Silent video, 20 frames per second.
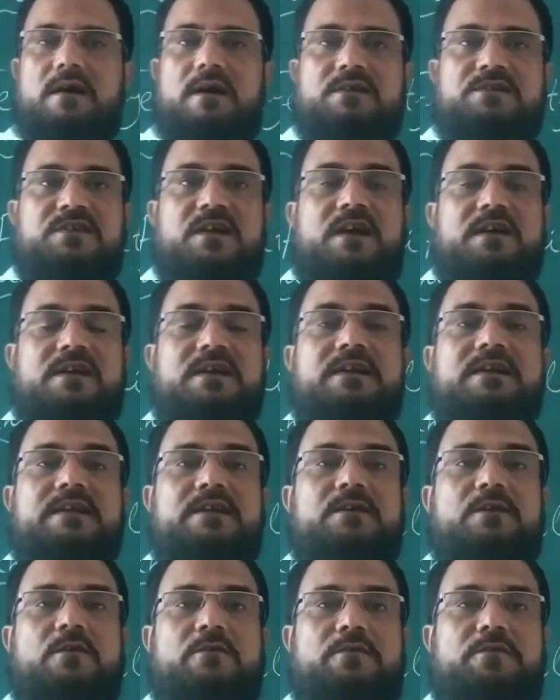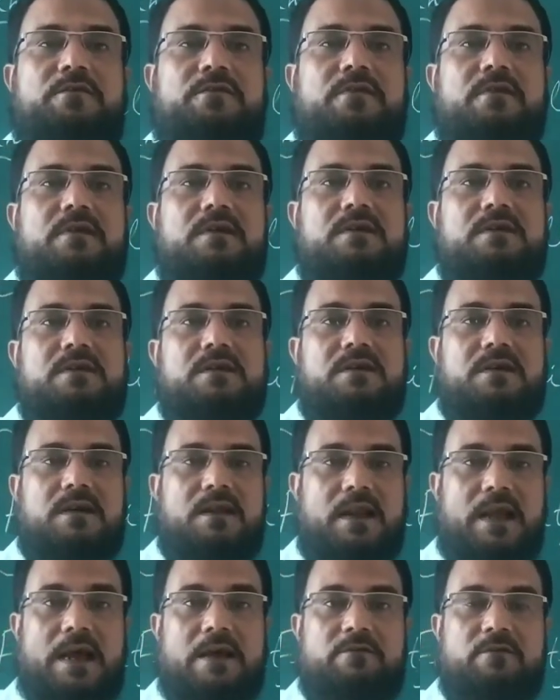uncertainty of
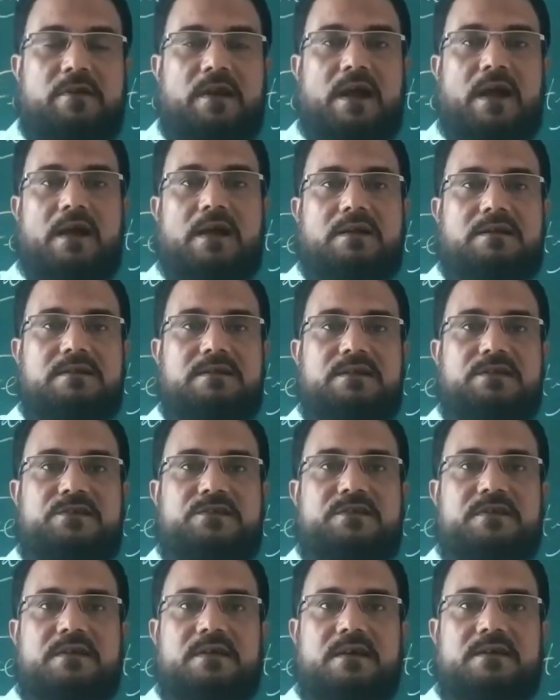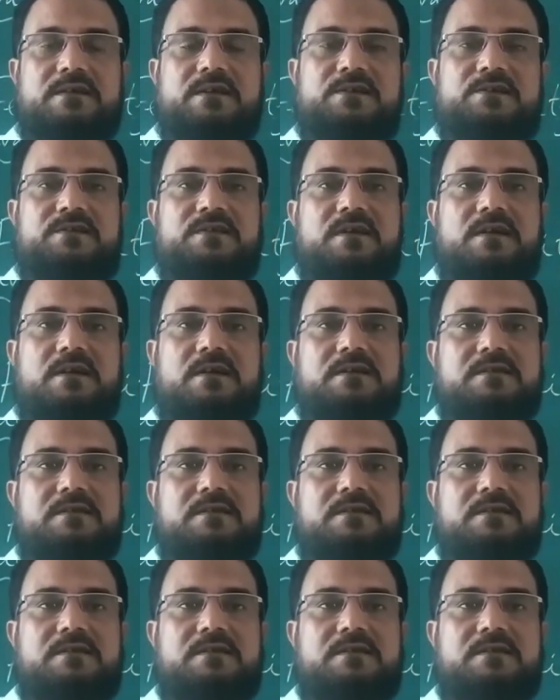life on earth, this